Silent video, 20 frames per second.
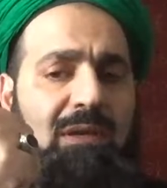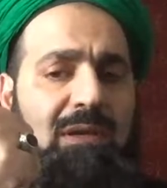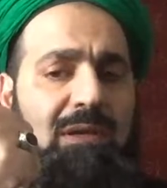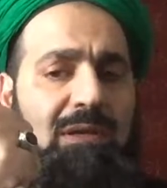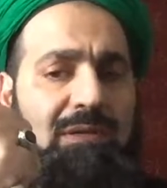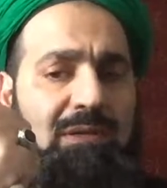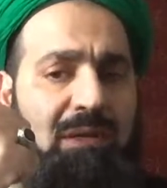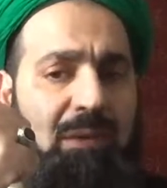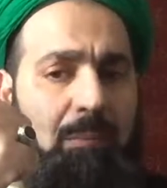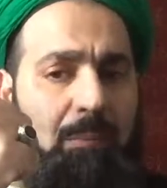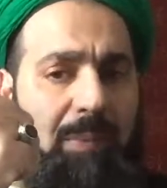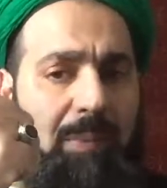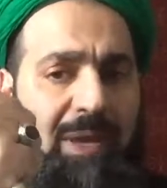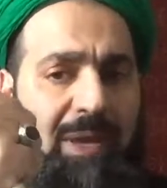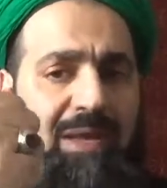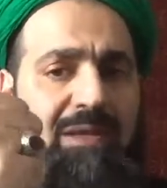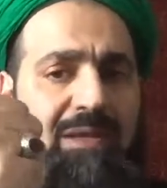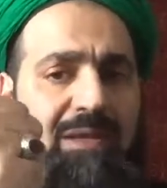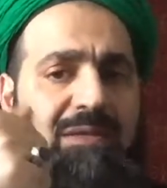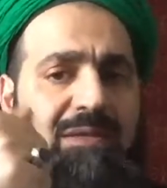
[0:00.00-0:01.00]
His
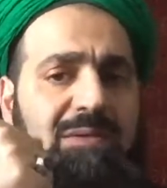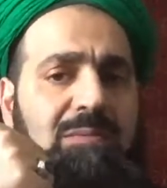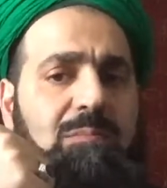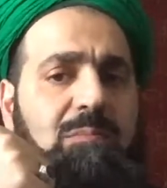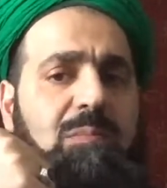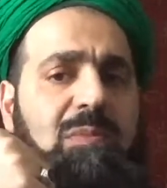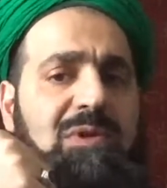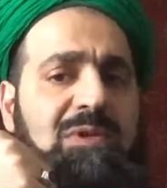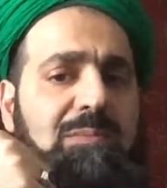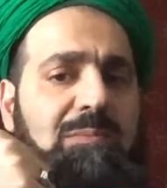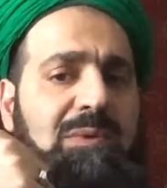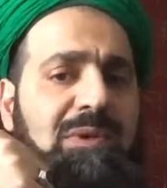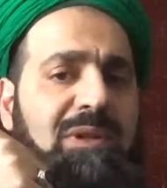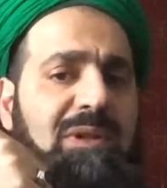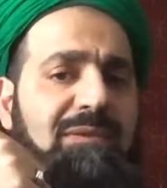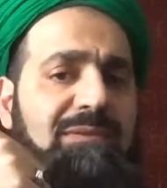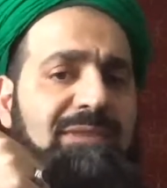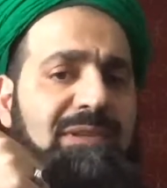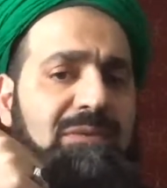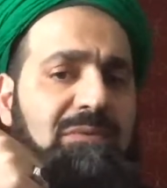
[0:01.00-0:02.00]
companions must be
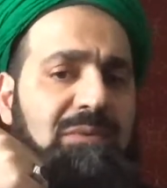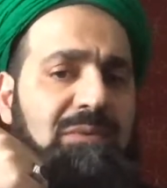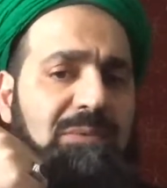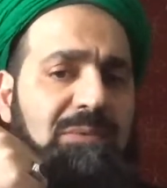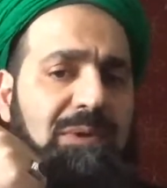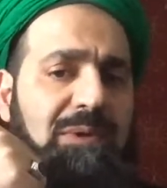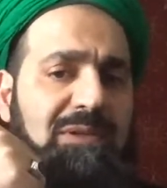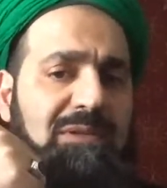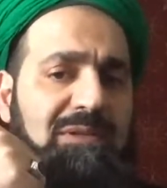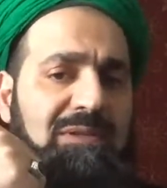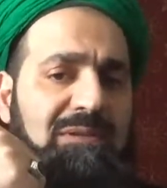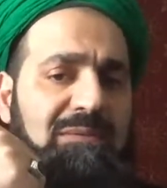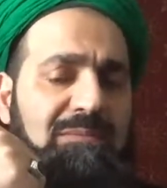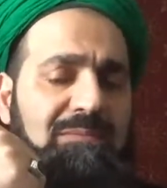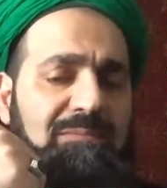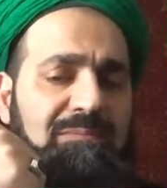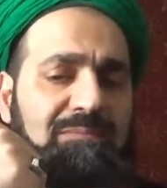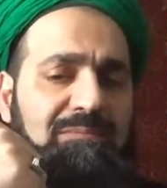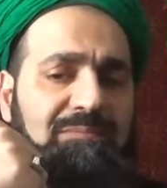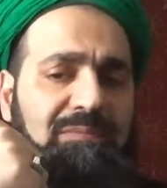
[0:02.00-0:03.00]
loved and respected
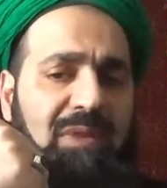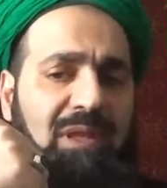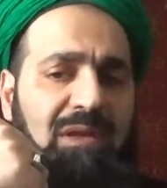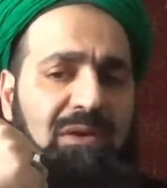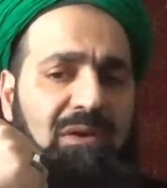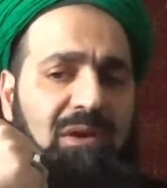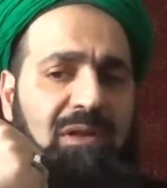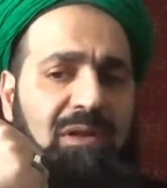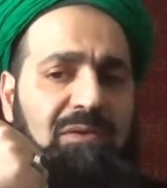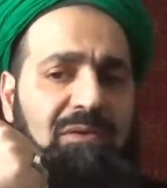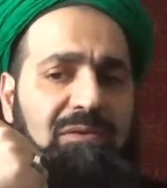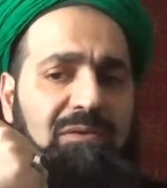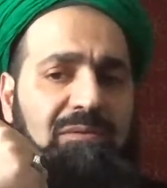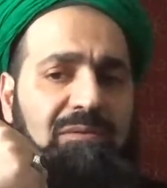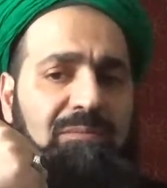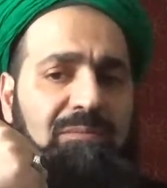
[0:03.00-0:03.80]
and honored